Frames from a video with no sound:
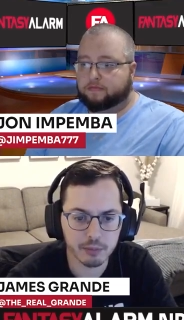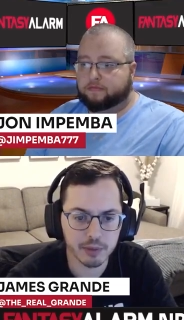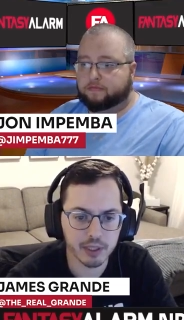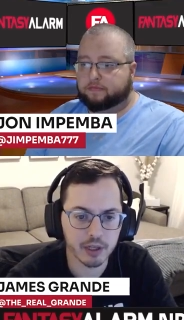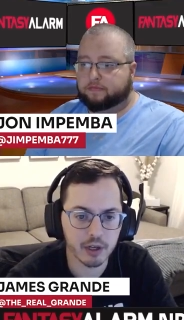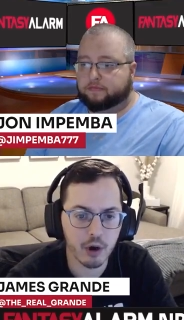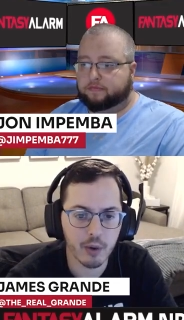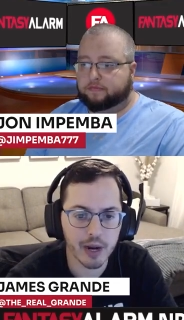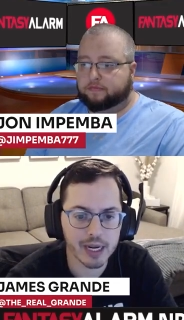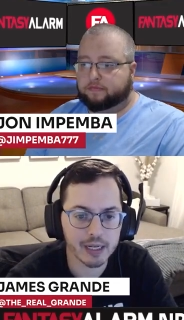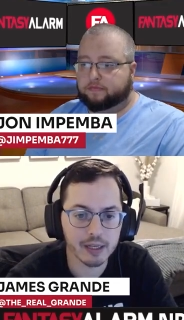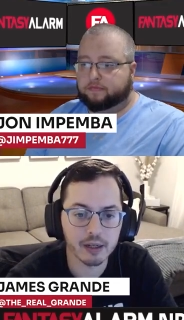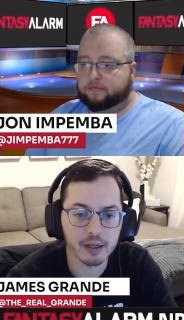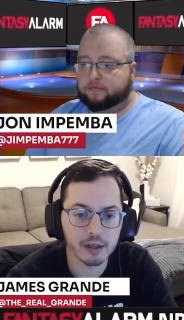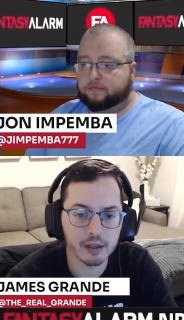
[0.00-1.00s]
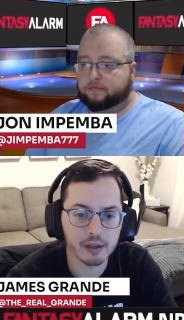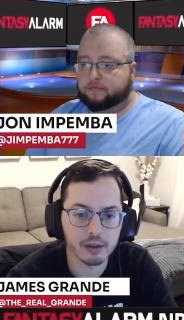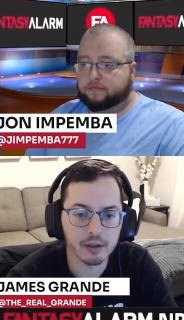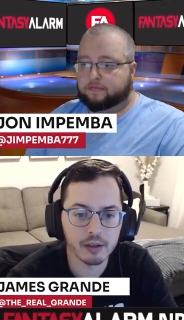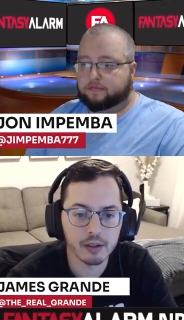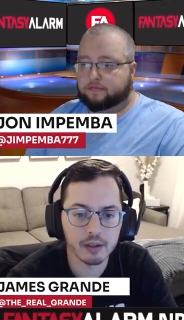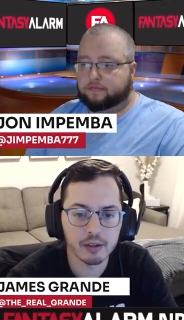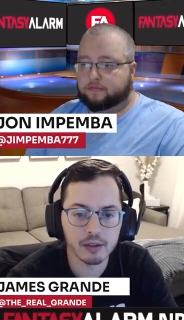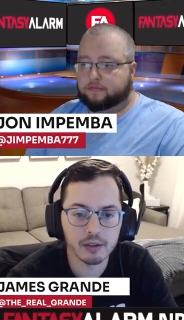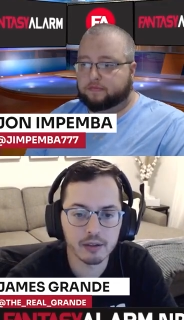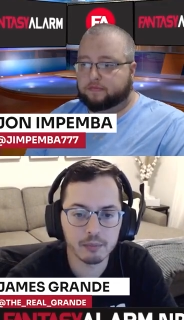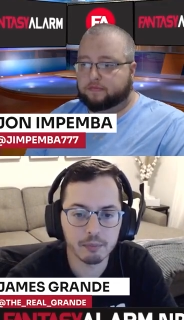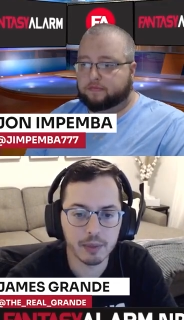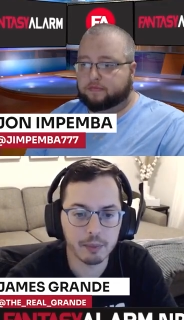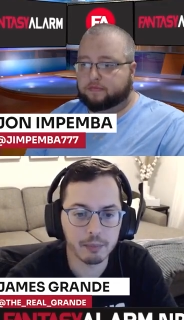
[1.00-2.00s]
Speaker 1: I mean, no Ayton,
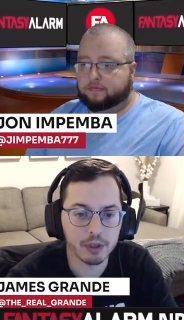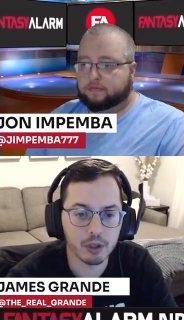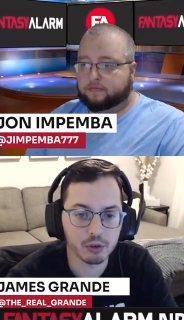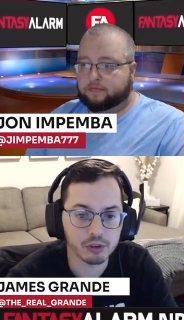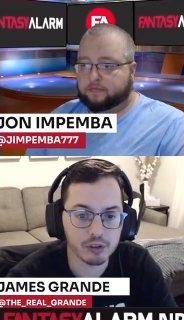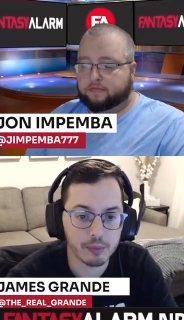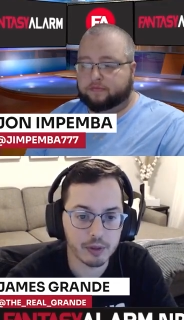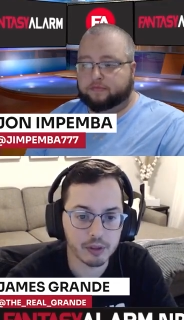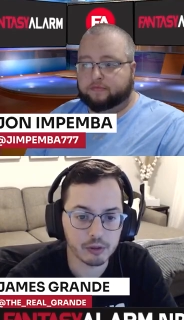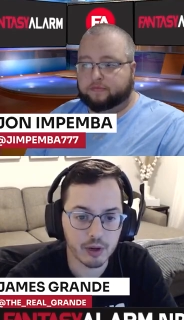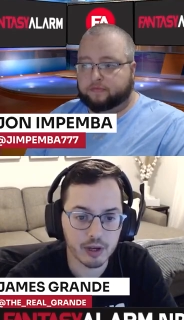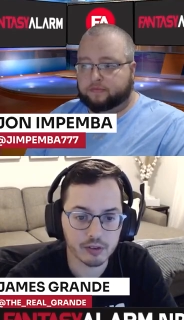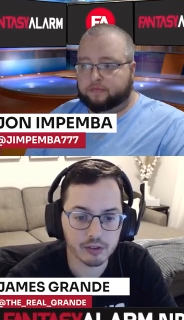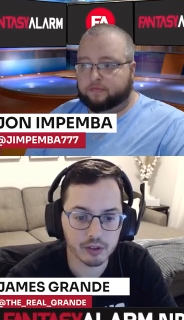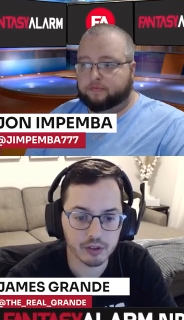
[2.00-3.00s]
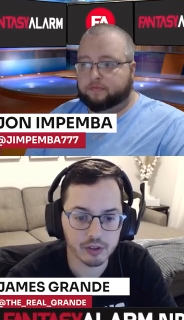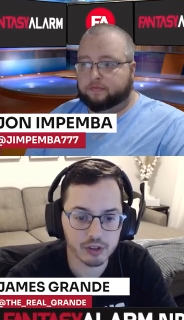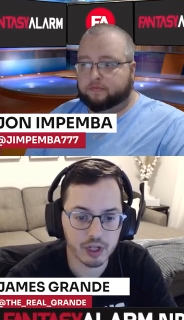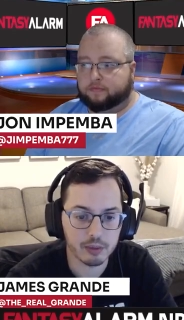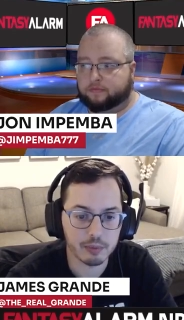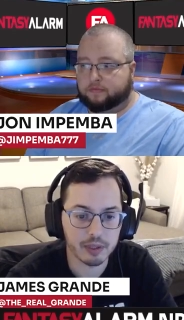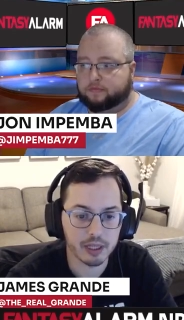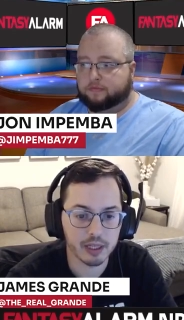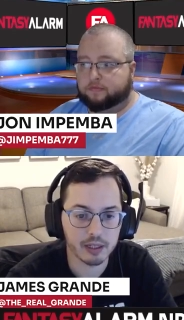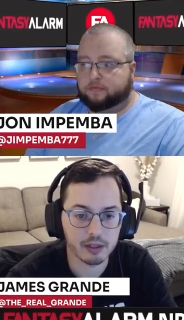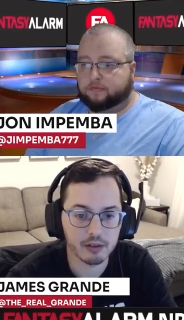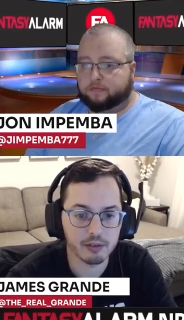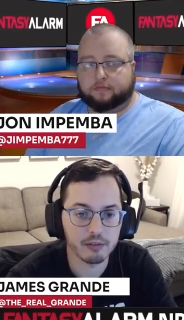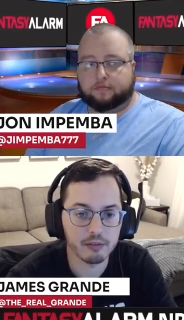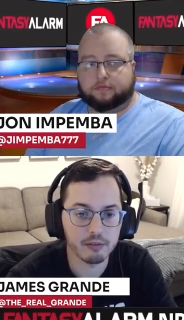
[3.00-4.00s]
maybe no Simmons, right? So there's going to be like
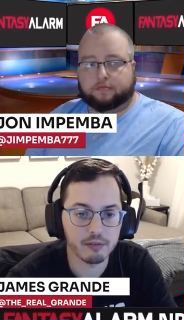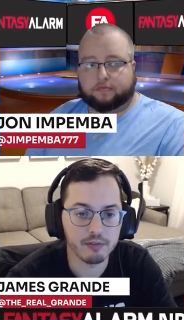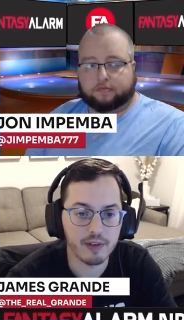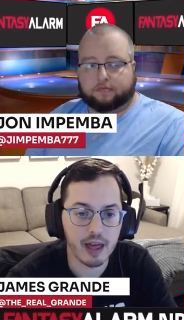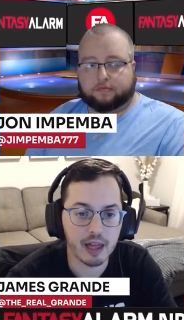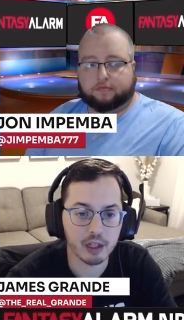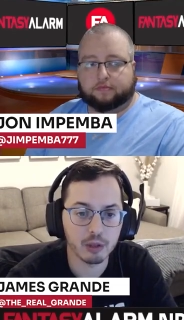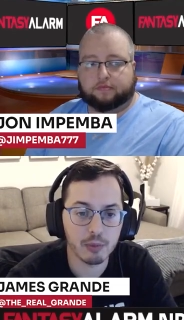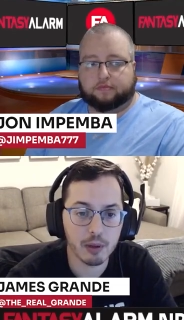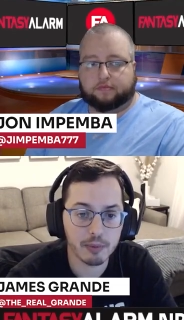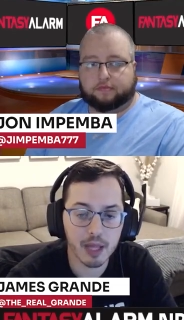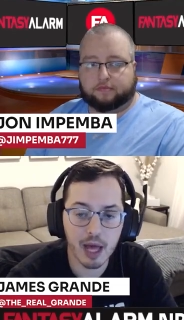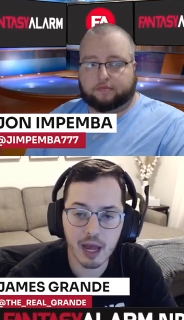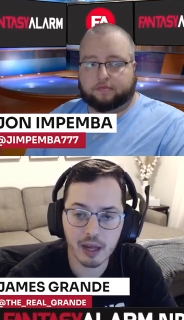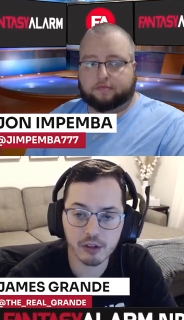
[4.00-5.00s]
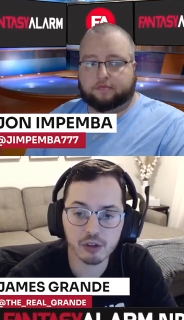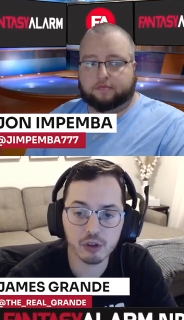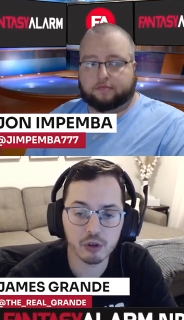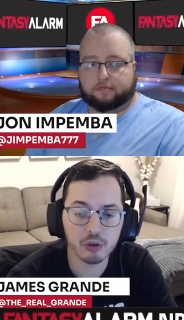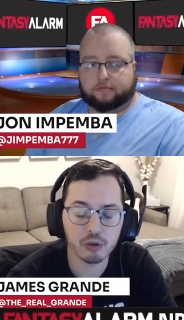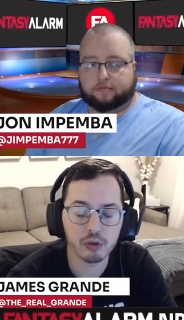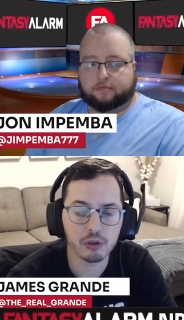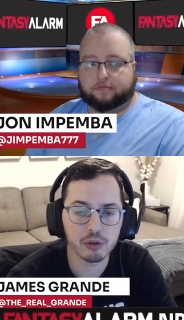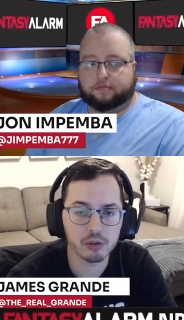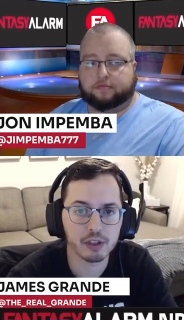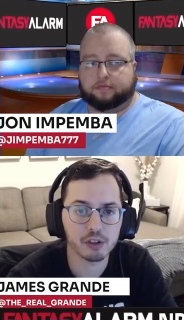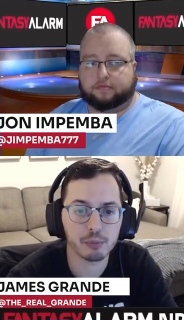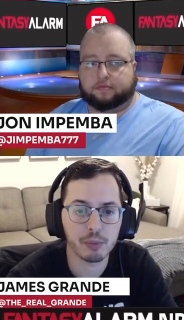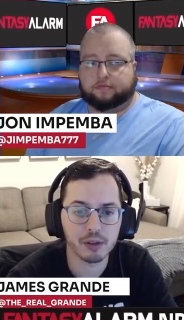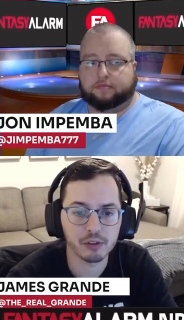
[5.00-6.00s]
value. Maybe the highest owned
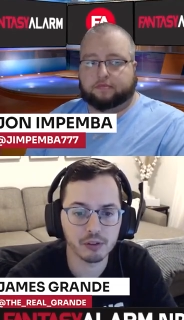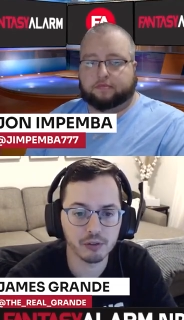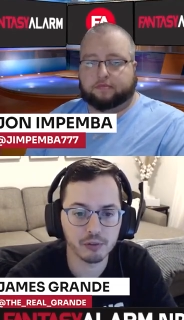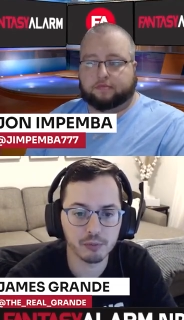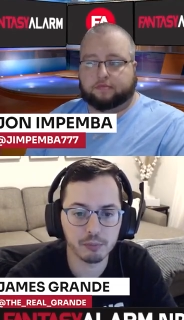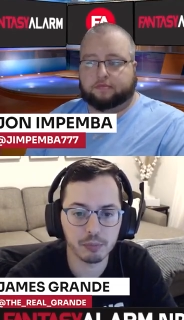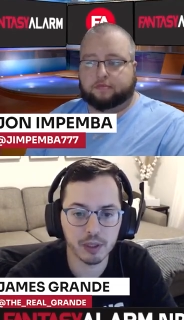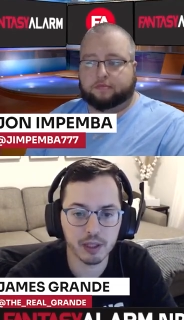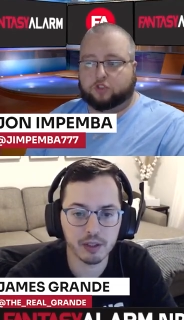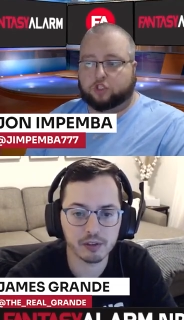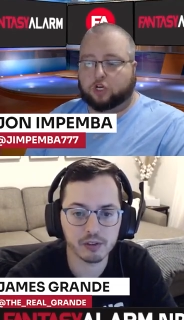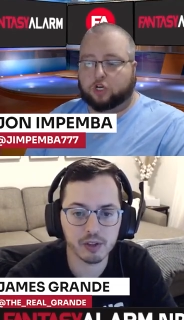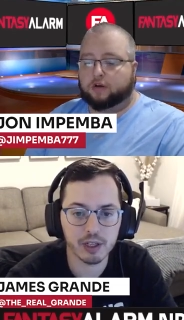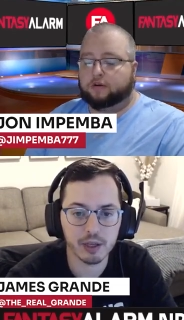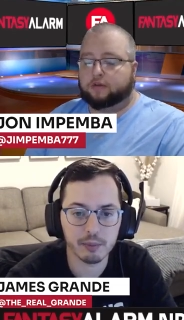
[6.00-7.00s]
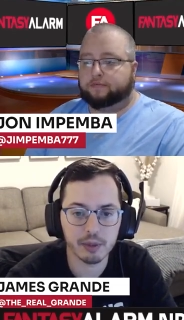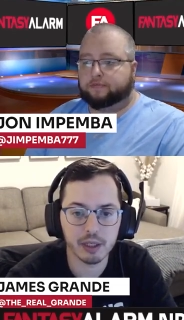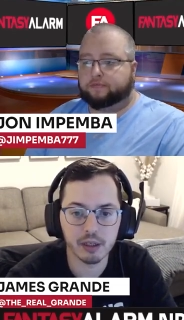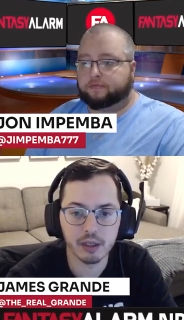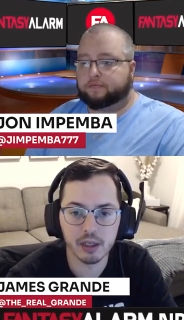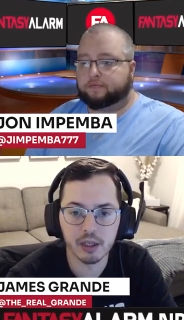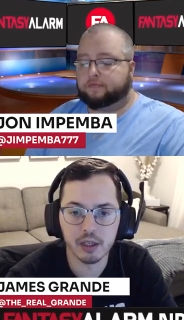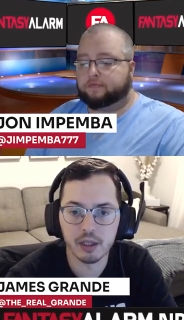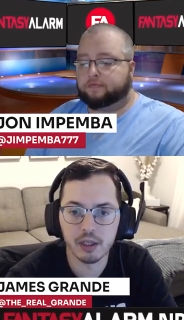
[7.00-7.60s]
expensive play. Sure. I mean,